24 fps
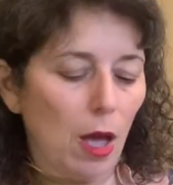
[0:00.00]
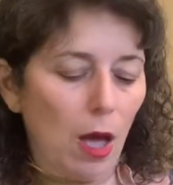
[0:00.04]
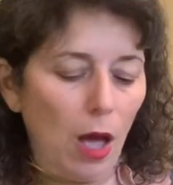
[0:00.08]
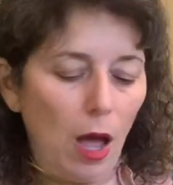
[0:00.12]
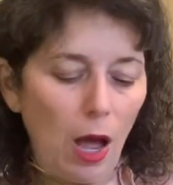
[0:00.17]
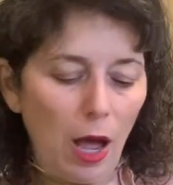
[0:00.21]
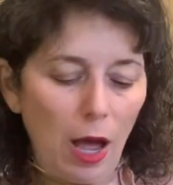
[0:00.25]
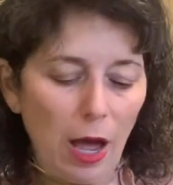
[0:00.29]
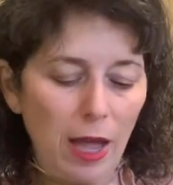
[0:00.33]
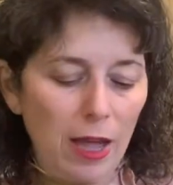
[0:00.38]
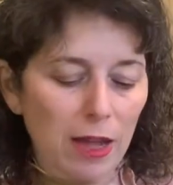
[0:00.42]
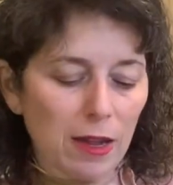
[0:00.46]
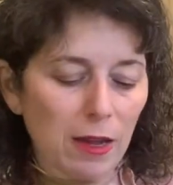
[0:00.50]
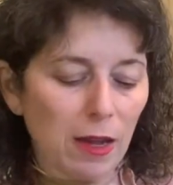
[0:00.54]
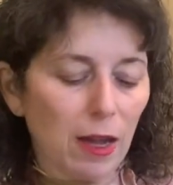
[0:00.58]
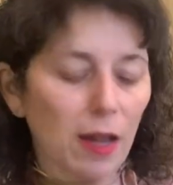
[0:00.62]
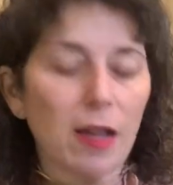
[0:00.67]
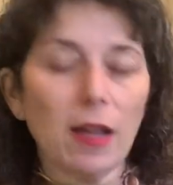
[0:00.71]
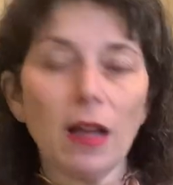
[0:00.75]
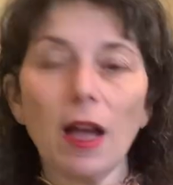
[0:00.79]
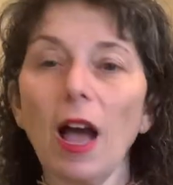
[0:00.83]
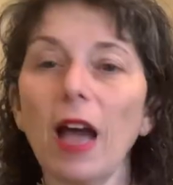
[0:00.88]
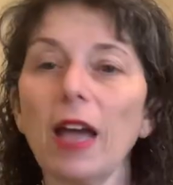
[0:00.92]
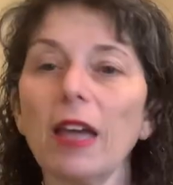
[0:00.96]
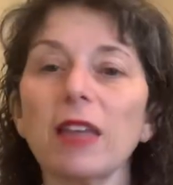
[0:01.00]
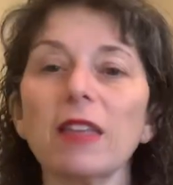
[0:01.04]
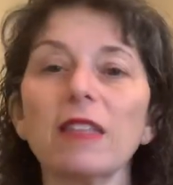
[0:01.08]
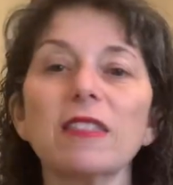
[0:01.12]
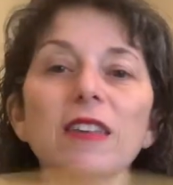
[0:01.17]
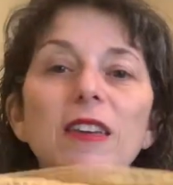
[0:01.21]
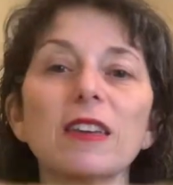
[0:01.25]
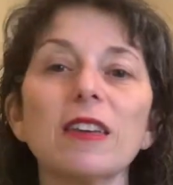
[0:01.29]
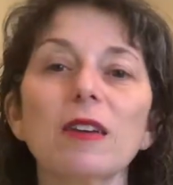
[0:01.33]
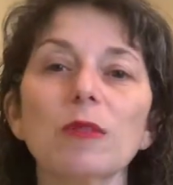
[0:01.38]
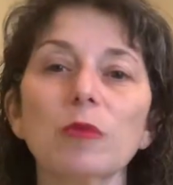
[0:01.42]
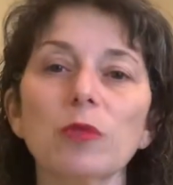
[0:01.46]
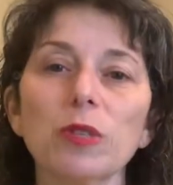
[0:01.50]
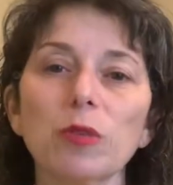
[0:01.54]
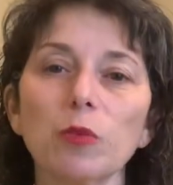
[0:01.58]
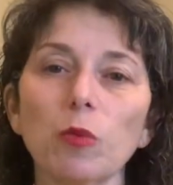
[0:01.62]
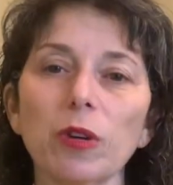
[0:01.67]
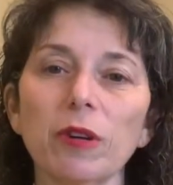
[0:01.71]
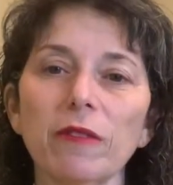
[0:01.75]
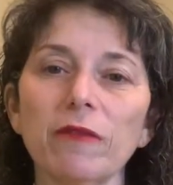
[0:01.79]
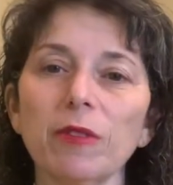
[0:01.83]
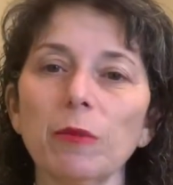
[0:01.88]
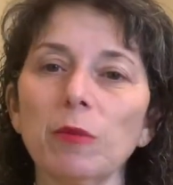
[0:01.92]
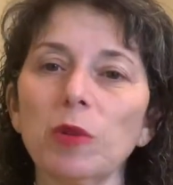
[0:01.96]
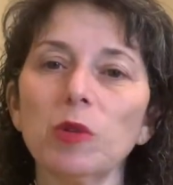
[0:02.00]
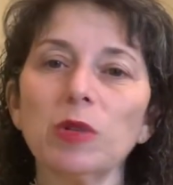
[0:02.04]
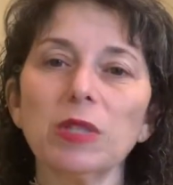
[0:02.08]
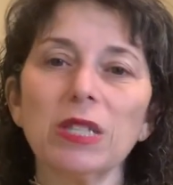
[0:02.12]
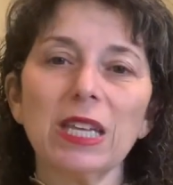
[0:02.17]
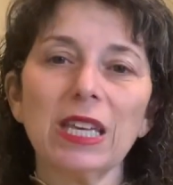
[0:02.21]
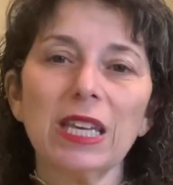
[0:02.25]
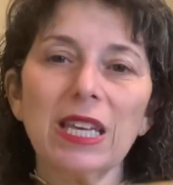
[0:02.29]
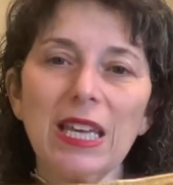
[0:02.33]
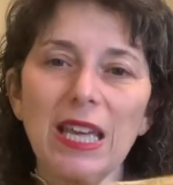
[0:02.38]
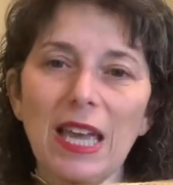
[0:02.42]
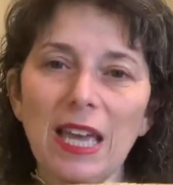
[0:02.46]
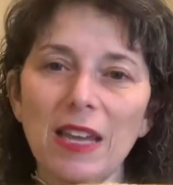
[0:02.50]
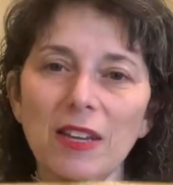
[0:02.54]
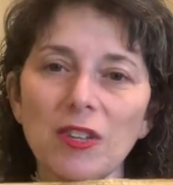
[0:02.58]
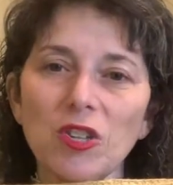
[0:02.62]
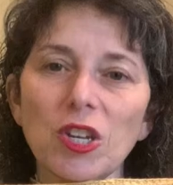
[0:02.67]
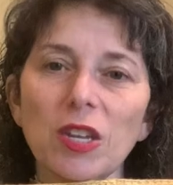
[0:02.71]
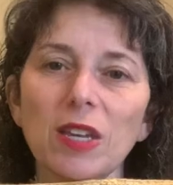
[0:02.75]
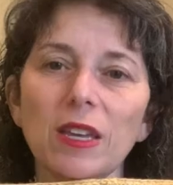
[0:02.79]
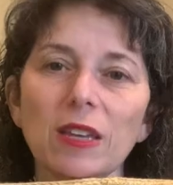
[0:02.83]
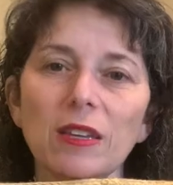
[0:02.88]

I think it was one of the most engaging,